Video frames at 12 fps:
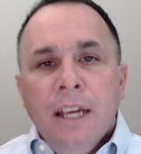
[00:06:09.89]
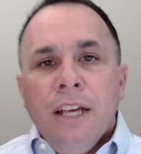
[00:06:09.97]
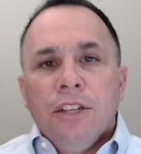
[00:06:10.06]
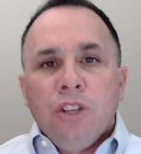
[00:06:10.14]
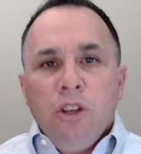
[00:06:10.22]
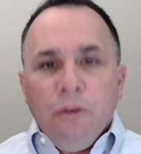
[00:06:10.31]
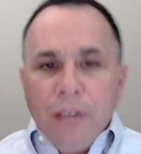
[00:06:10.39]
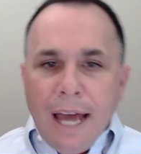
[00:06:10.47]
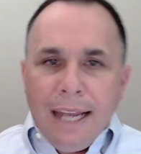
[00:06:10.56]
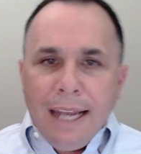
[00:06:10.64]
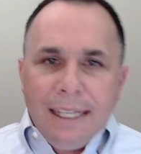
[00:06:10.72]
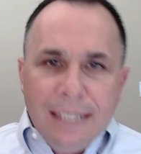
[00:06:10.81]
So you've got
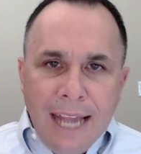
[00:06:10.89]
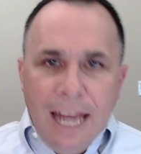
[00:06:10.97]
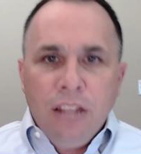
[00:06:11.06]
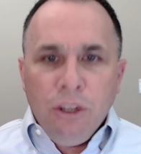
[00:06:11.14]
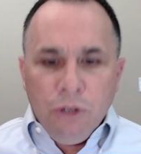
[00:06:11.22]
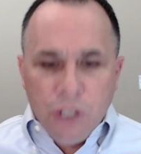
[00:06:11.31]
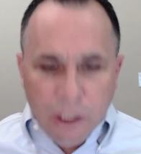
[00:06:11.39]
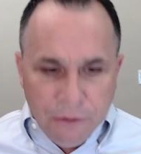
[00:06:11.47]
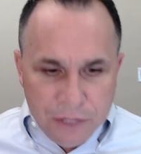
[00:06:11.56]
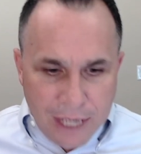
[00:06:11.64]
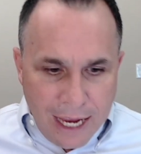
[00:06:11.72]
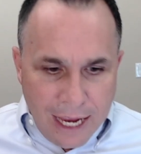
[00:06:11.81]
to take those
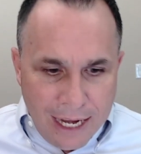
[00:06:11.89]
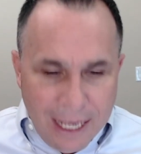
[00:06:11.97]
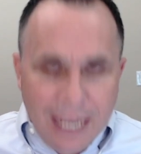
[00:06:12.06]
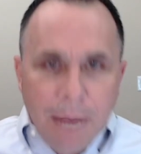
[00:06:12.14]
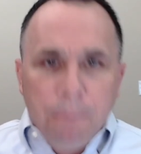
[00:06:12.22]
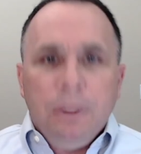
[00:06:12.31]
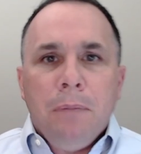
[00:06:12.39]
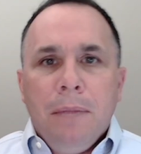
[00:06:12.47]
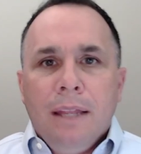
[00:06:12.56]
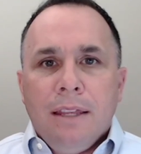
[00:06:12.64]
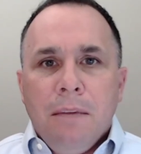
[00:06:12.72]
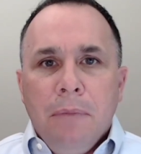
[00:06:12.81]
shifts and
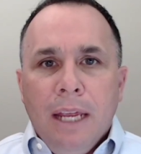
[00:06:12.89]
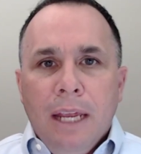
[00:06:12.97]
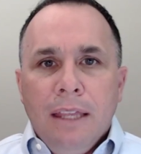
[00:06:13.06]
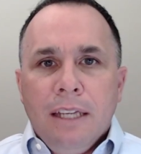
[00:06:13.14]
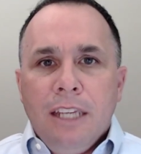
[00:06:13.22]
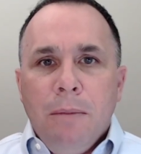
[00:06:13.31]
implement them in the team.